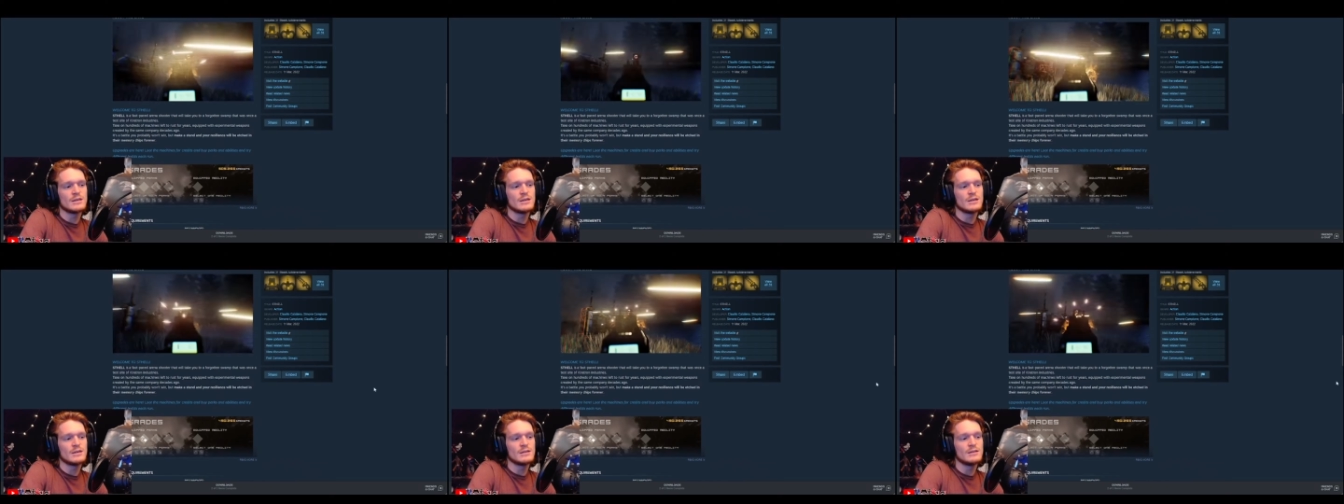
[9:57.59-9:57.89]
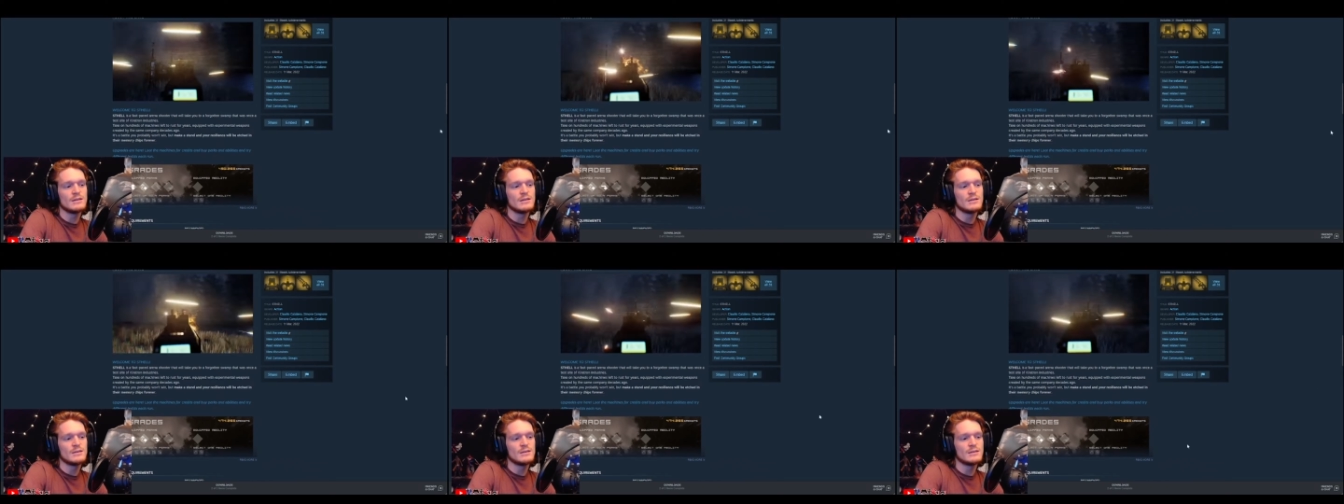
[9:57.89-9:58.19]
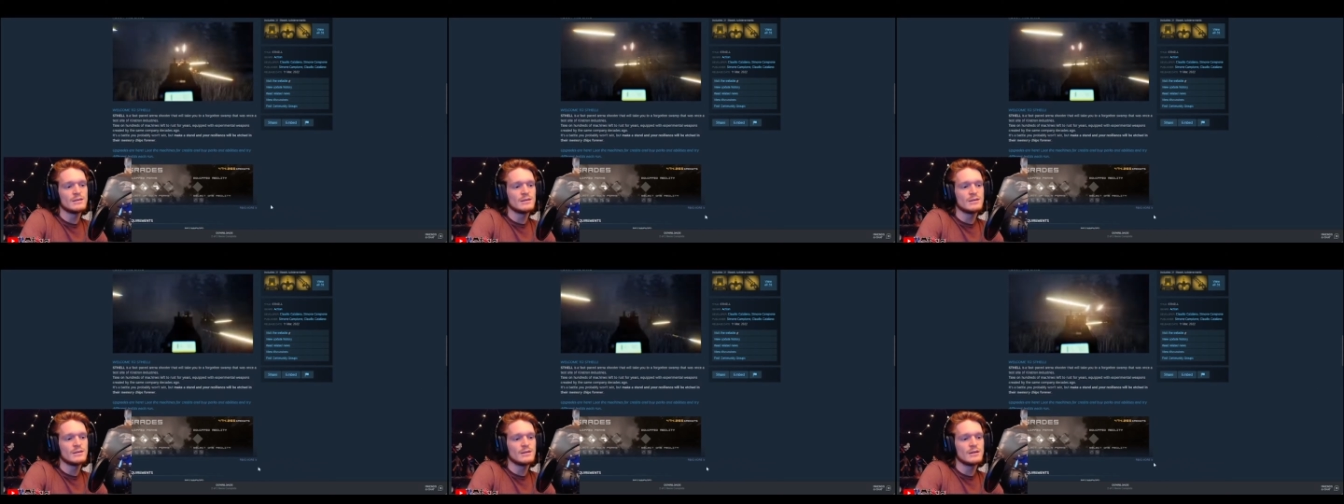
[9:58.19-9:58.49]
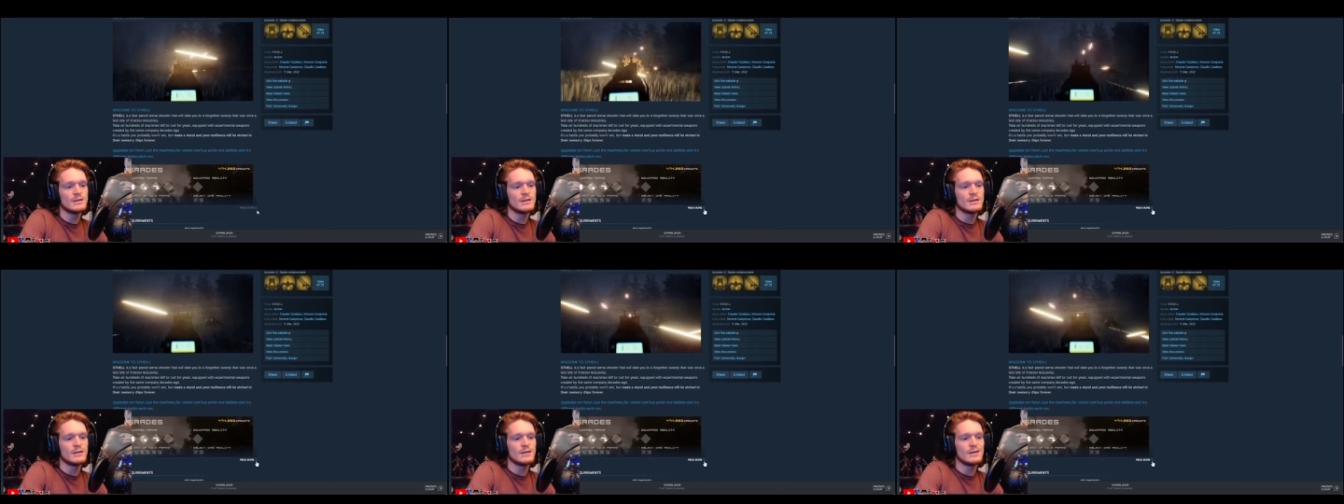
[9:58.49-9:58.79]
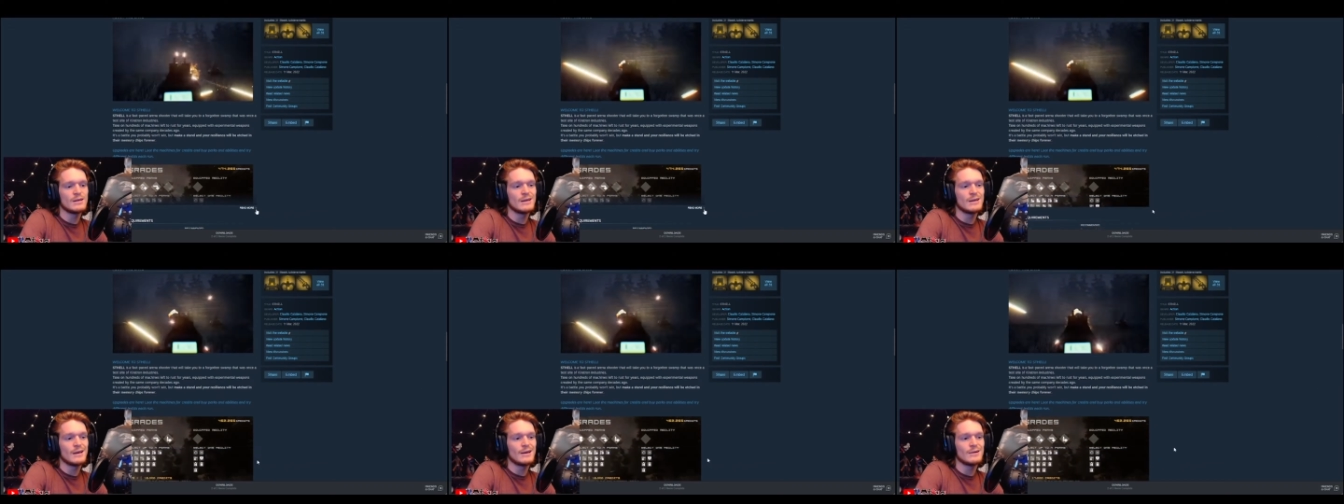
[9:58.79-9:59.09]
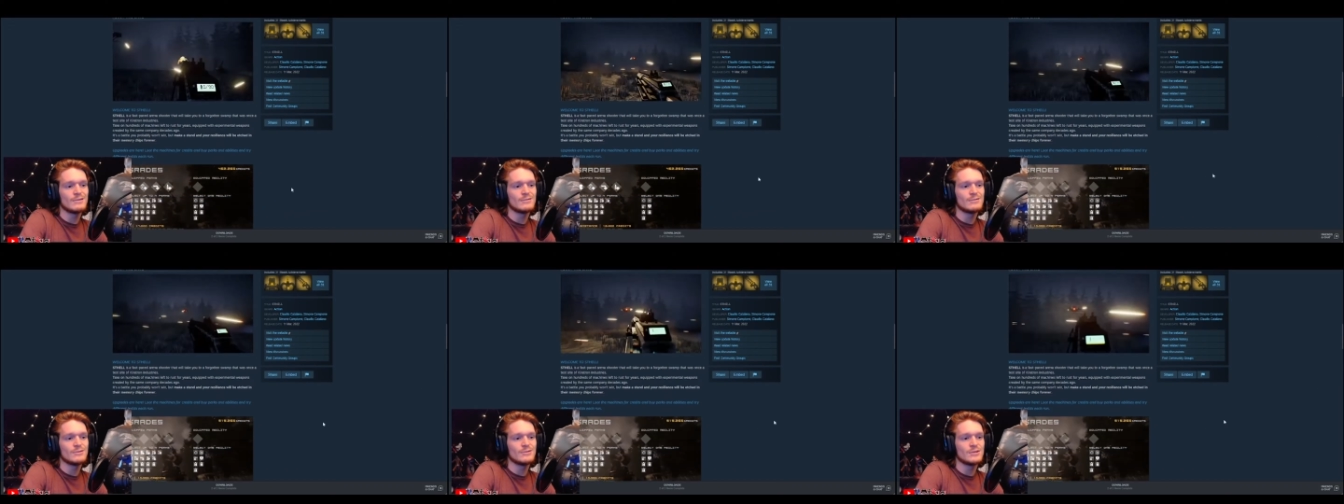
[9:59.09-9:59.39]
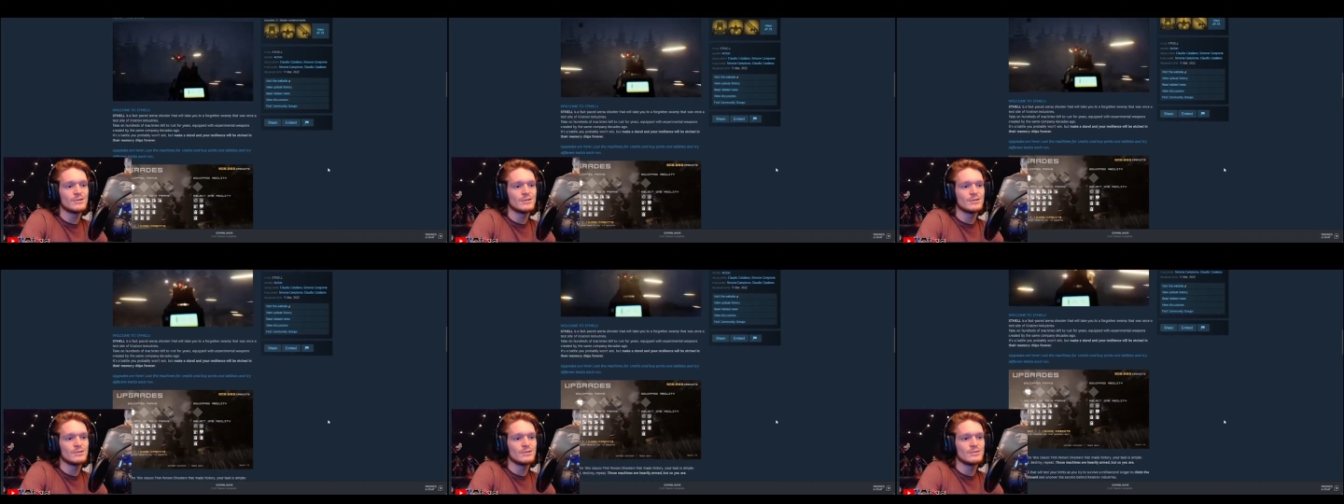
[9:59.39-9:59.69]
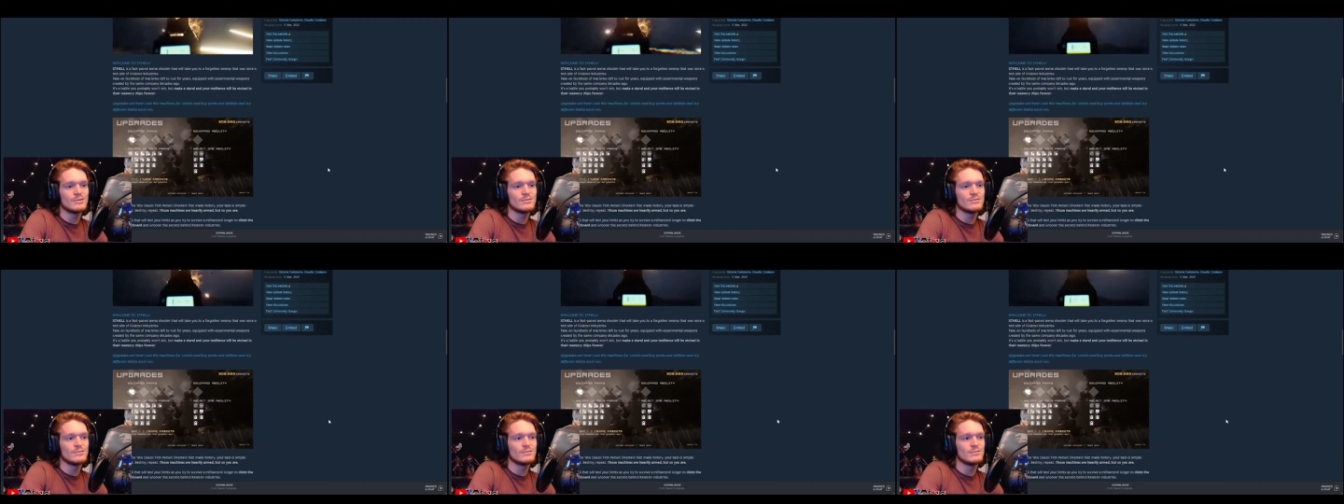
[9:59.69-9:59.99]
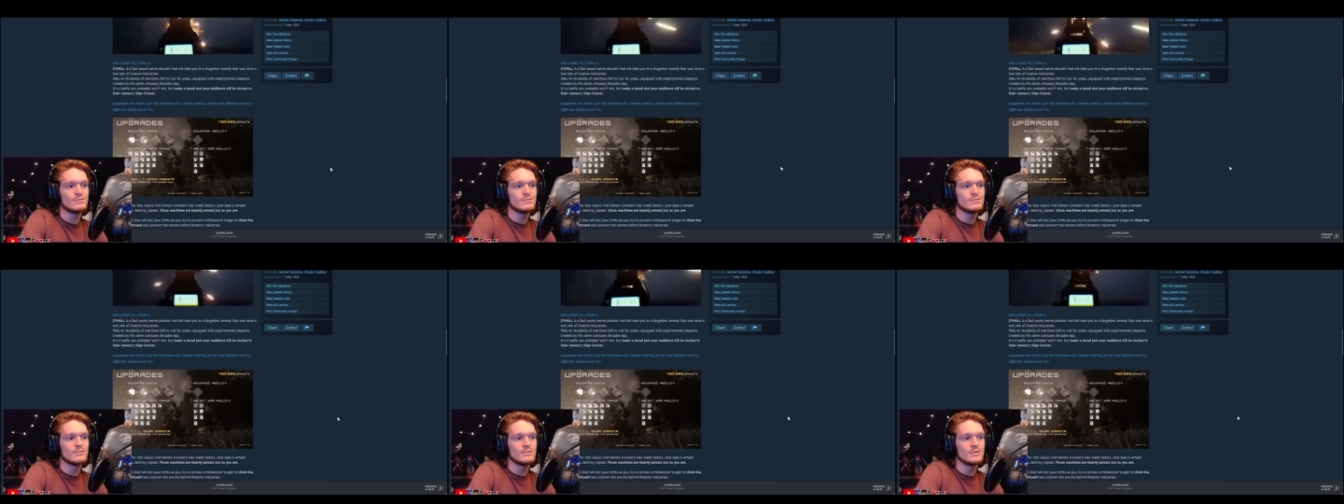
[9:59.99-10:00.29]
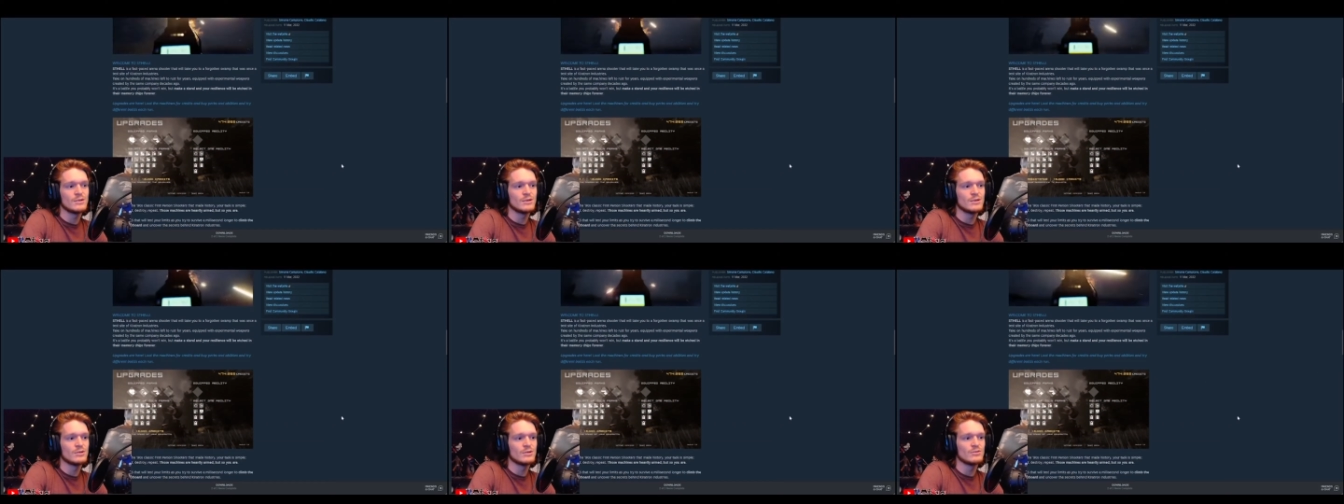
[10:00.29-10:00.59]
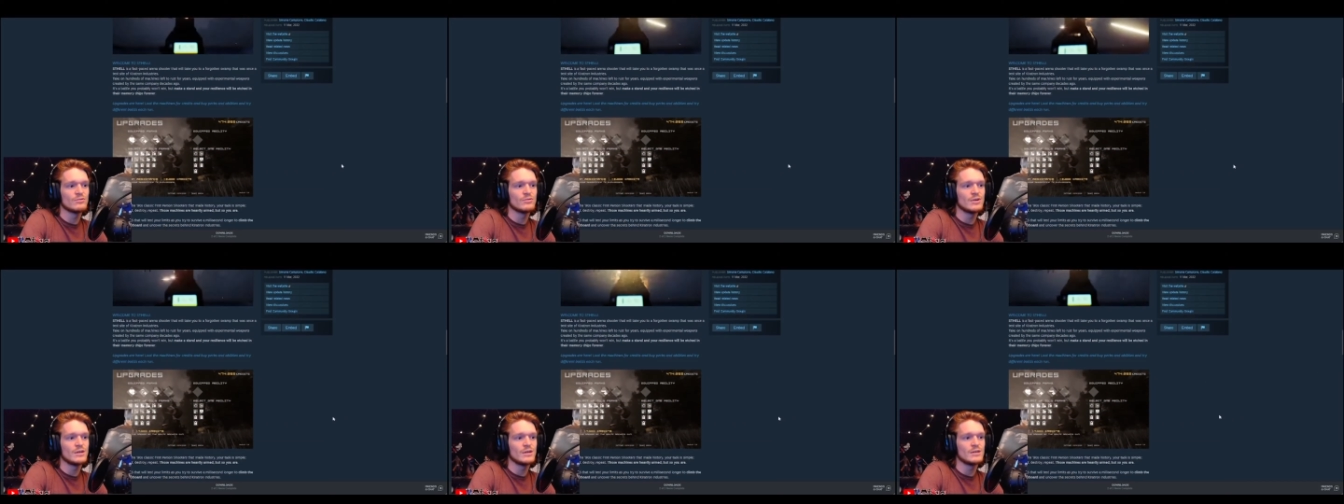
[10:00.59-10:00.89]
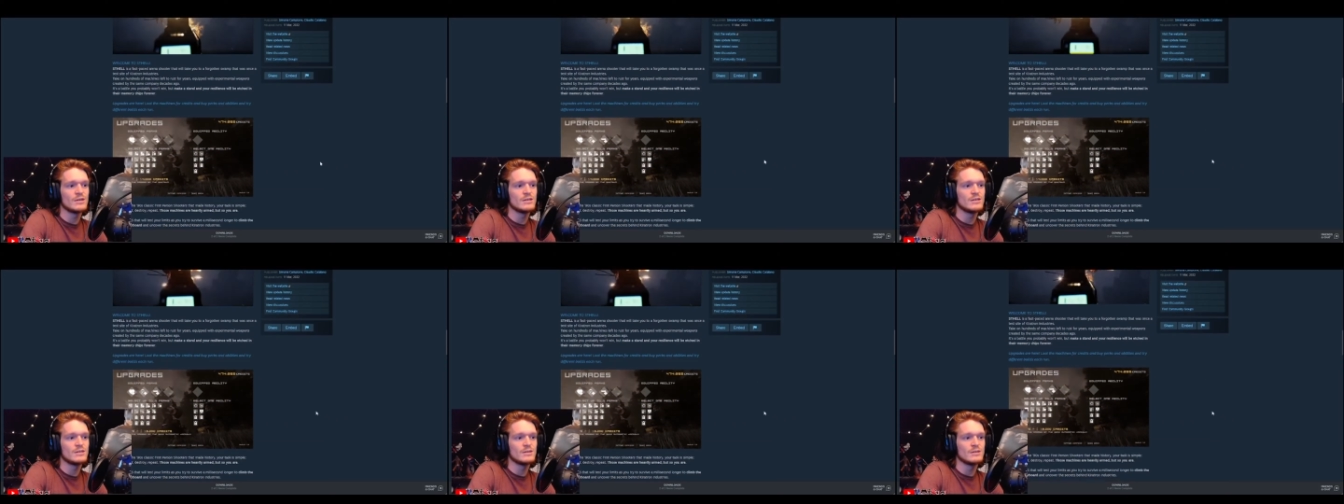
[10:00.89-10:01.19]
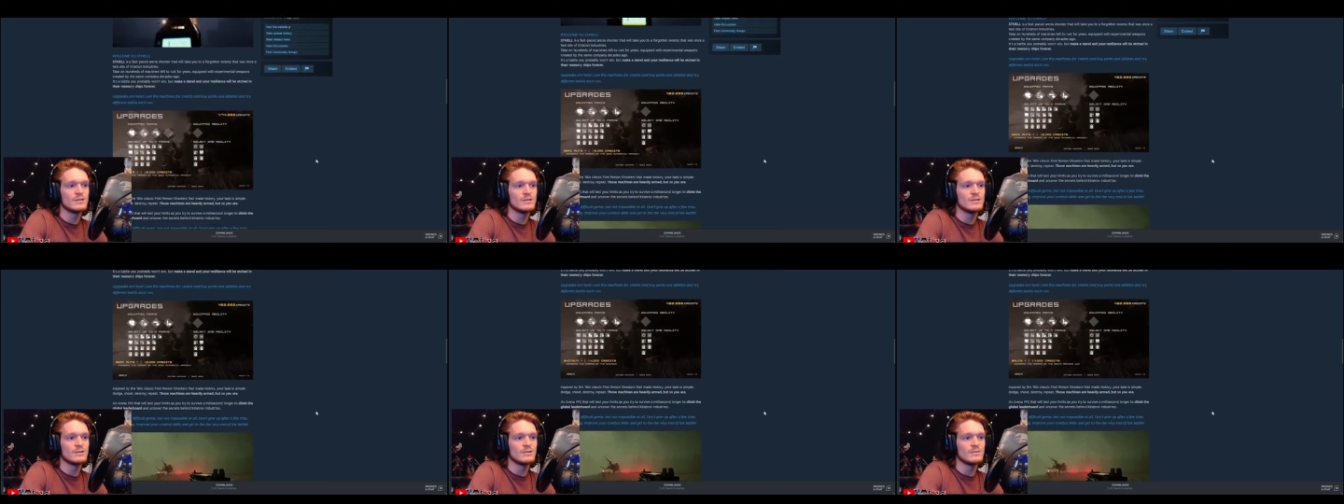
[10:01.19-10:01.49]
At least they're not gouging you like crazy.